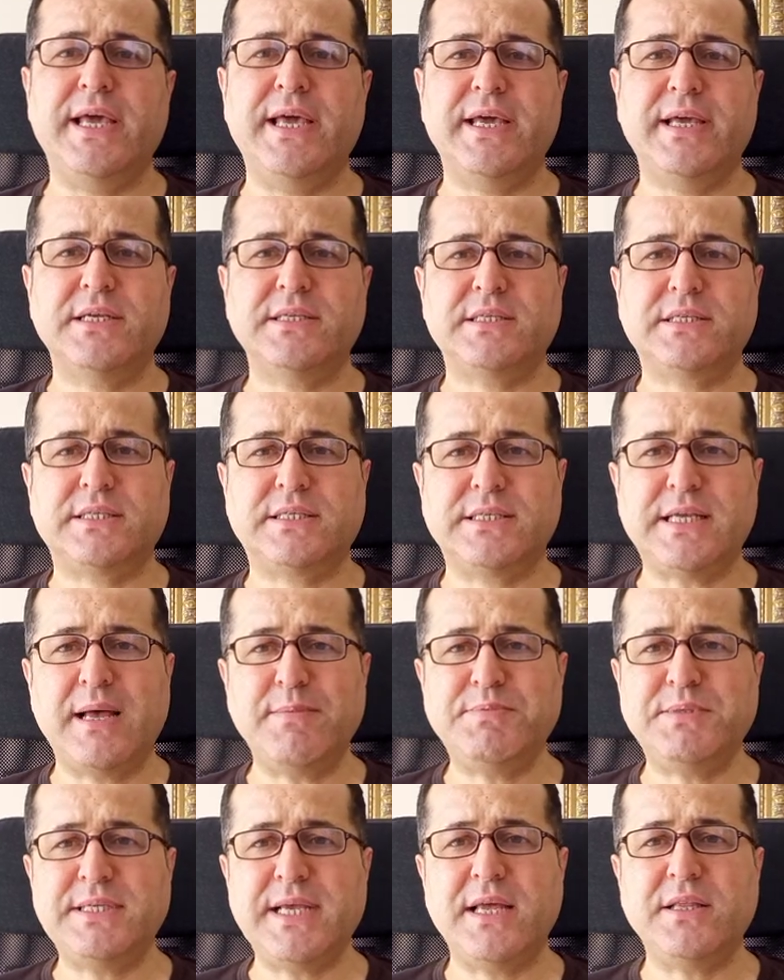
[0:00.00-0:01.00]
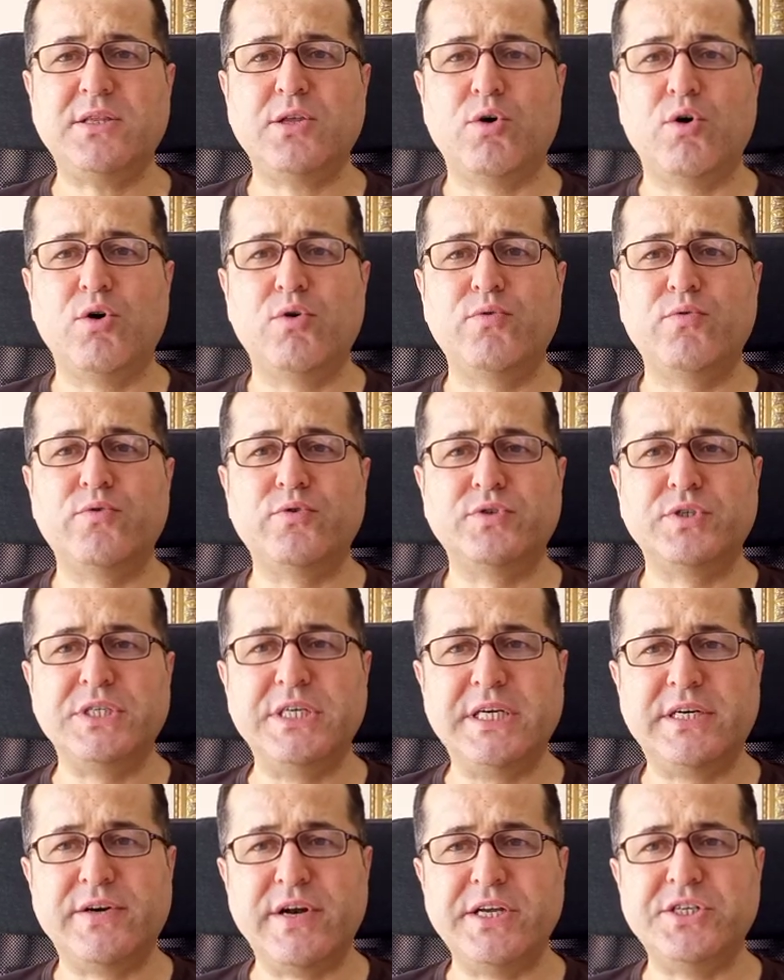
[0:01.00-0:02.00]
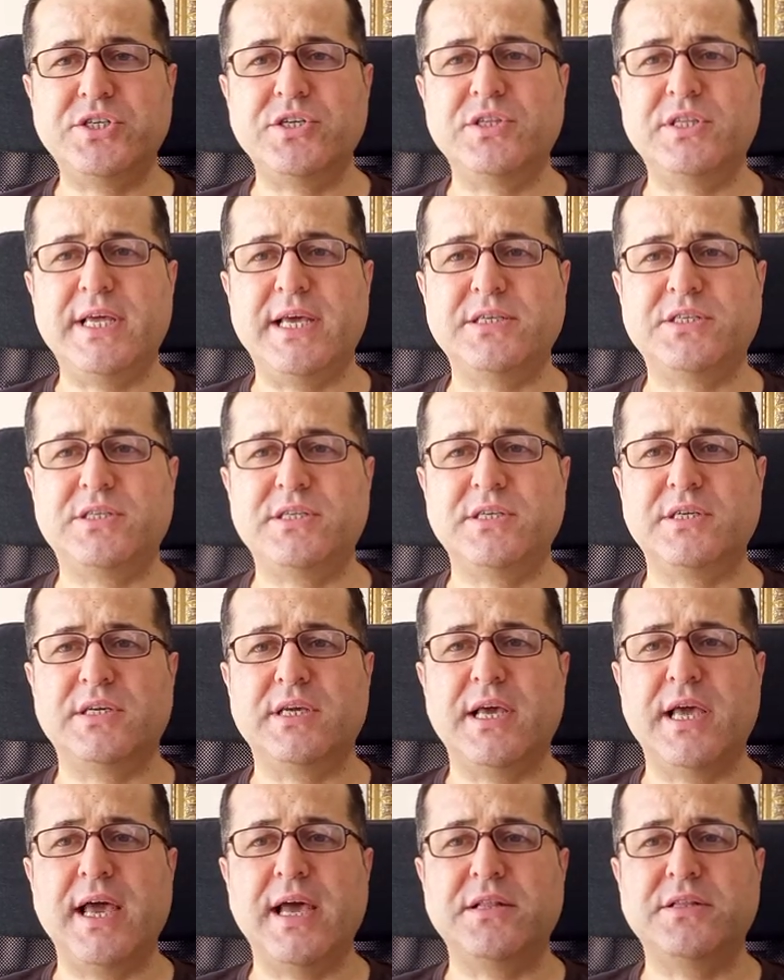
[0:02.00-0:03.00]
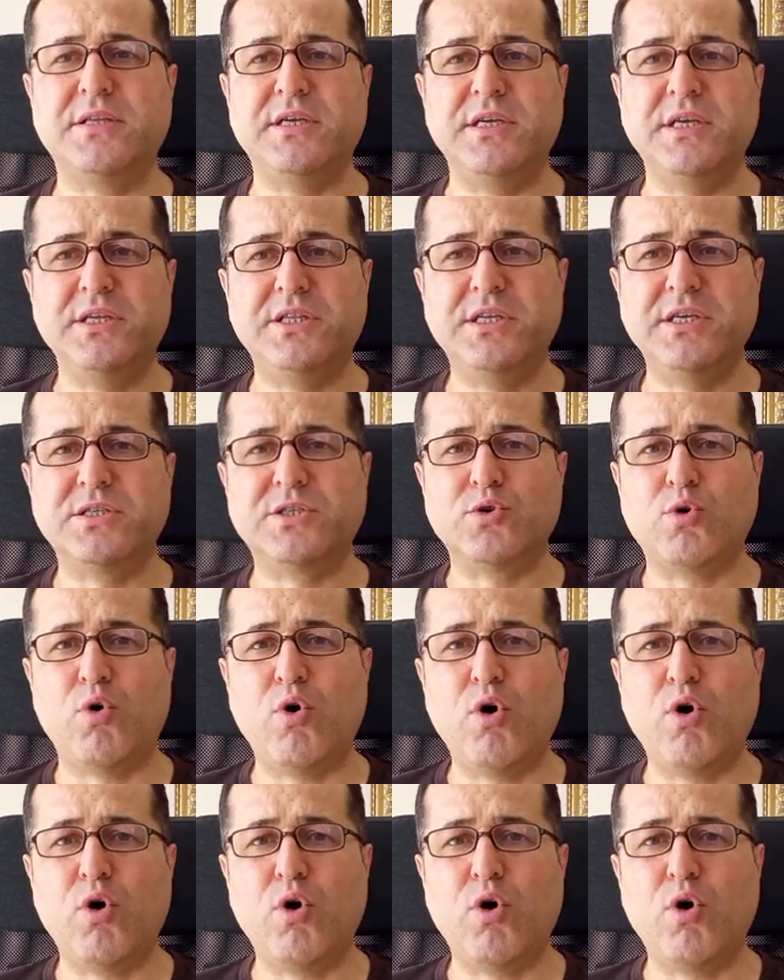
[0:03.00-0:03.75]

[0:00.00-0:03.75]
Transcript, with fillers: a subset of regression testing and it is